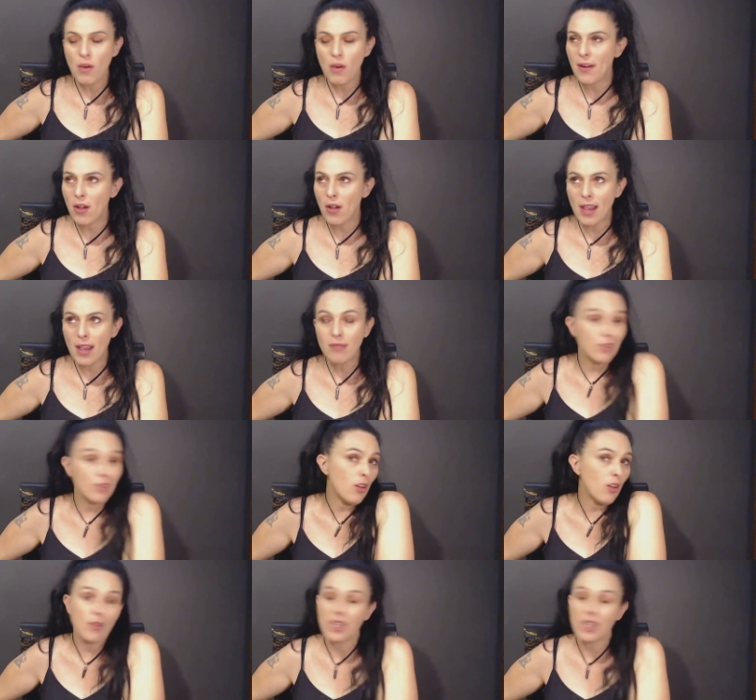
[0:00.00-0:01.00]
And I,
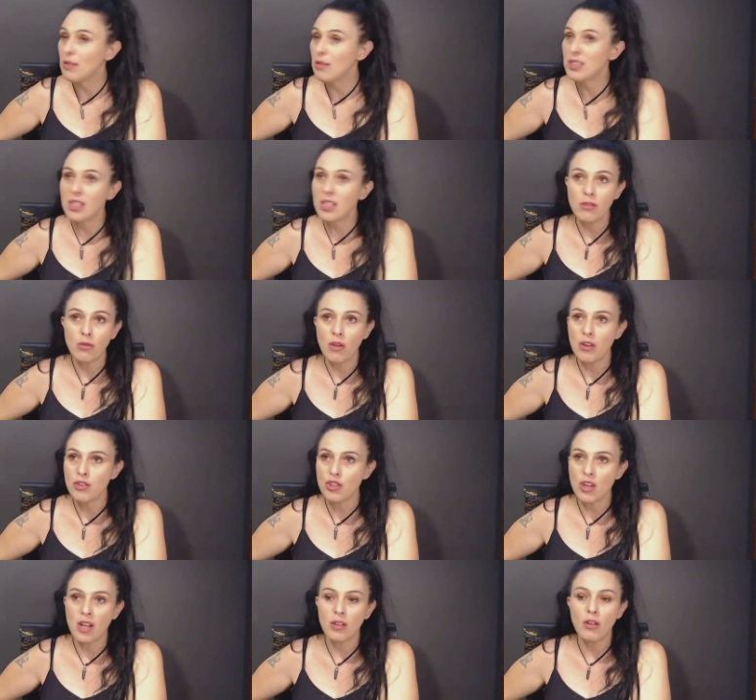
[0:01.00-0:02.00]
I keep saying throat
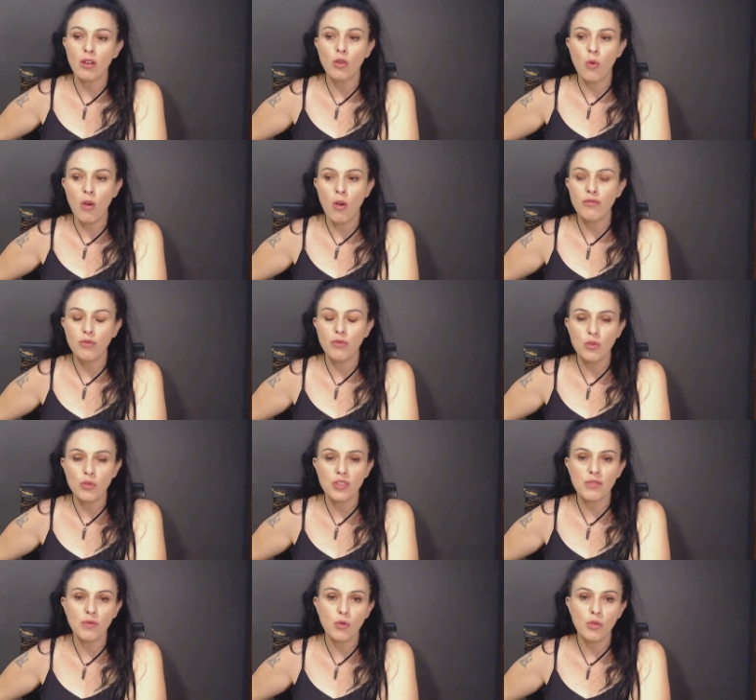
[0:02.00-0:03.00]
chakra, quite
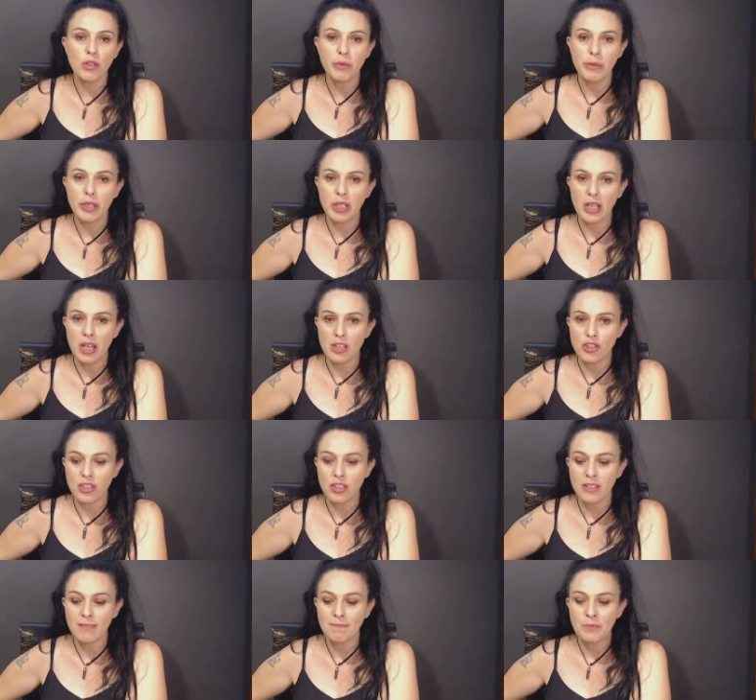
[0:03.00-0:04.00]
forceful communication.